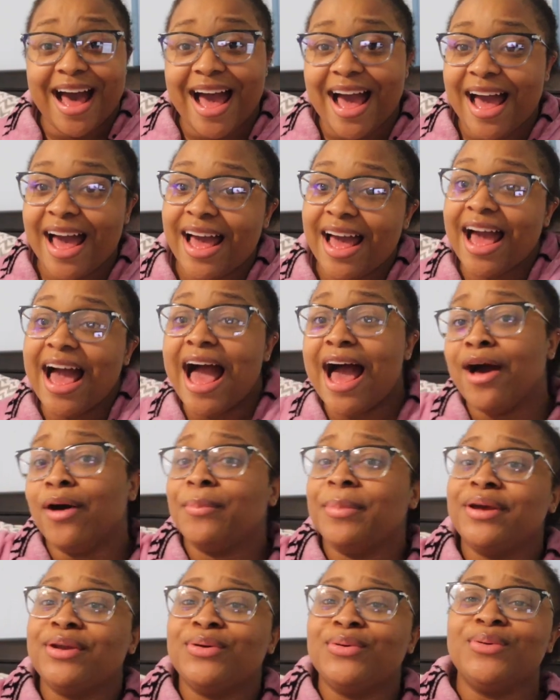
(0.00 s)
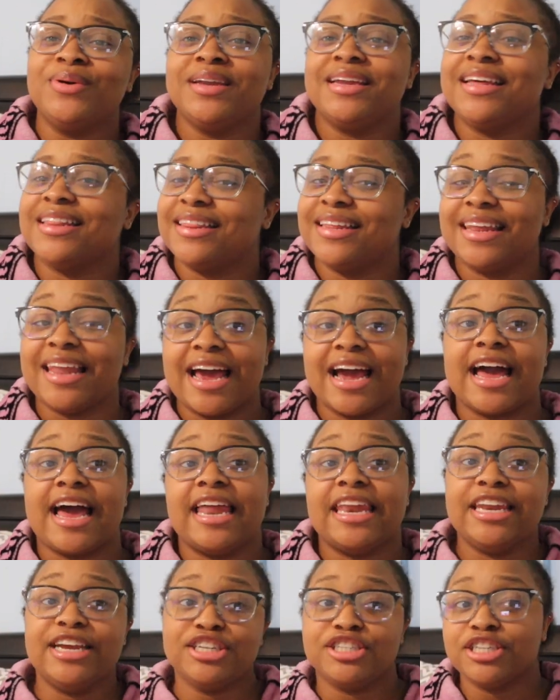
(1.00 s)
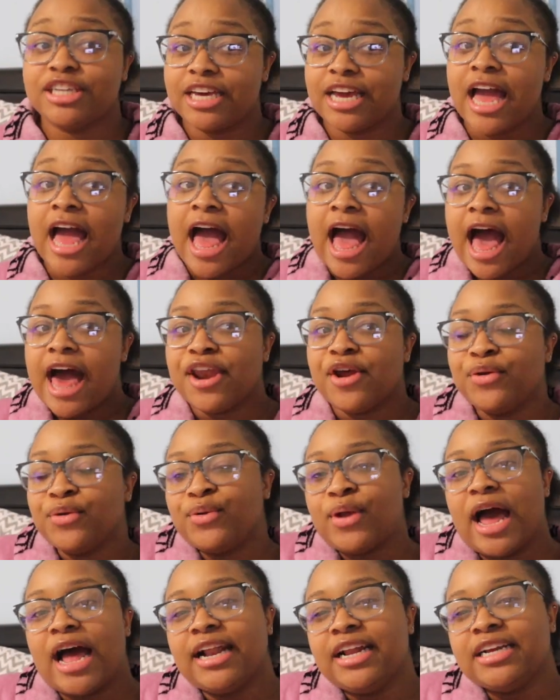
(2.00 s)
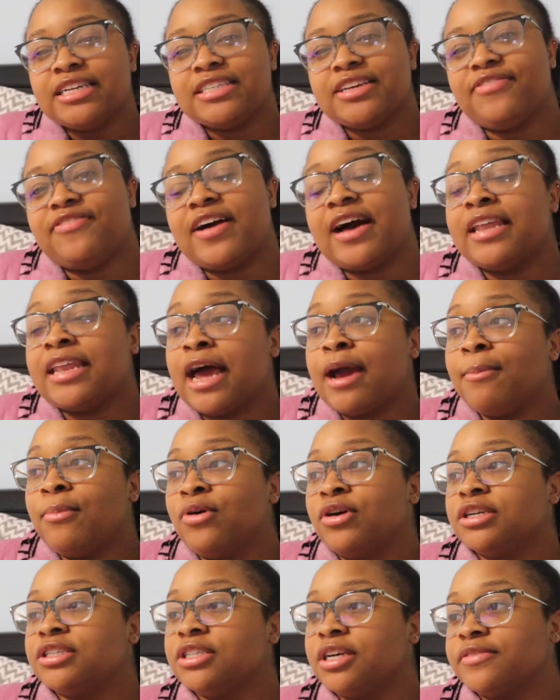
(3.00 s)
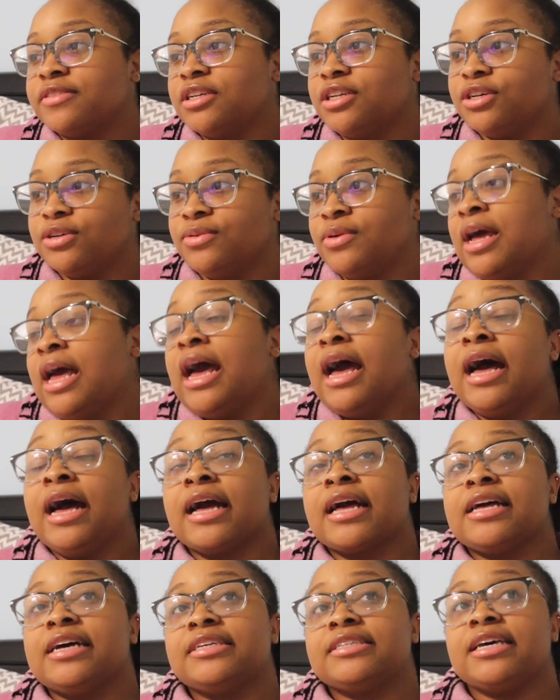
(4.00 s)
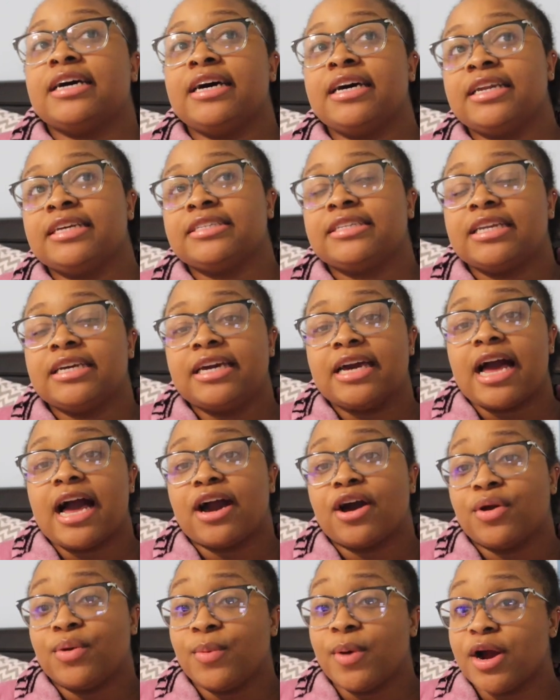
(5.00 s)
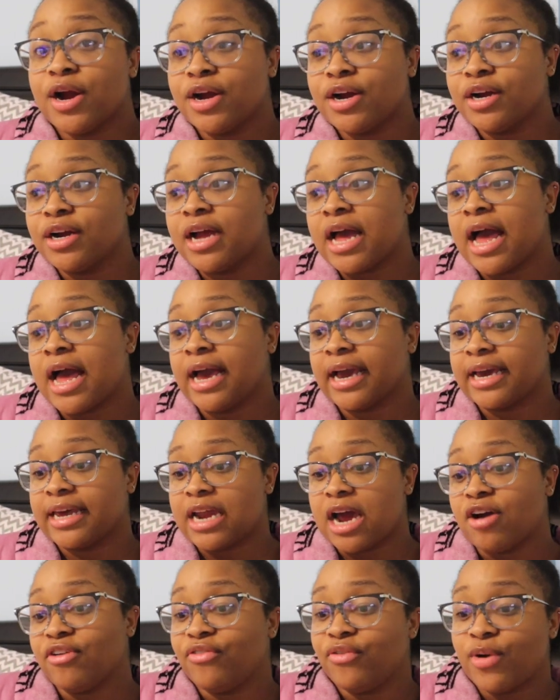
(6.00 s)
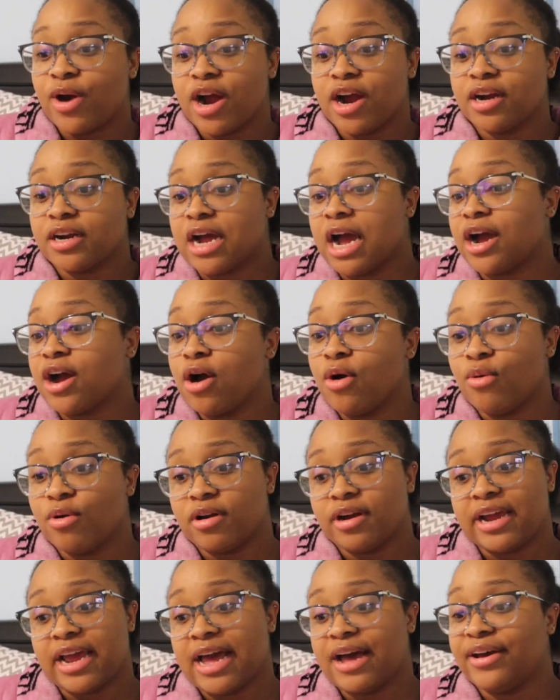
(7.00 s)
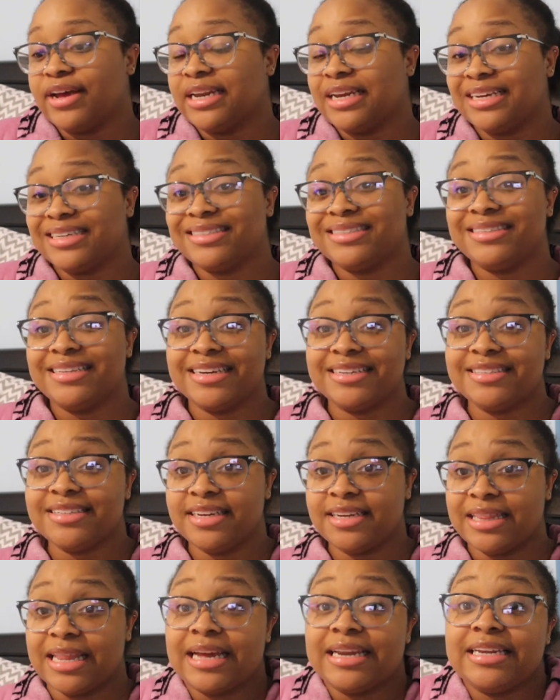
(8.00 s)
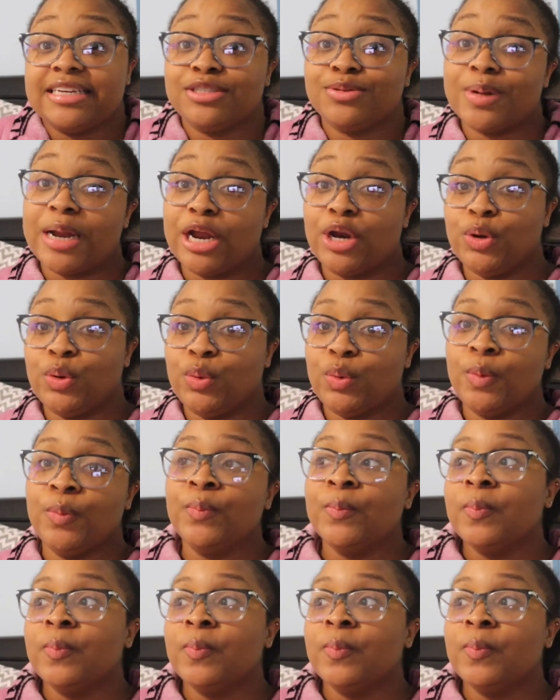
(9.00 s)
I, don't be doing nothing. Like, I literally, I don't do, I need to find, like, more stuff to do. Because, honestly, I go to work. I get off work. I go work out. And that's, that's it. Like, that's what I do.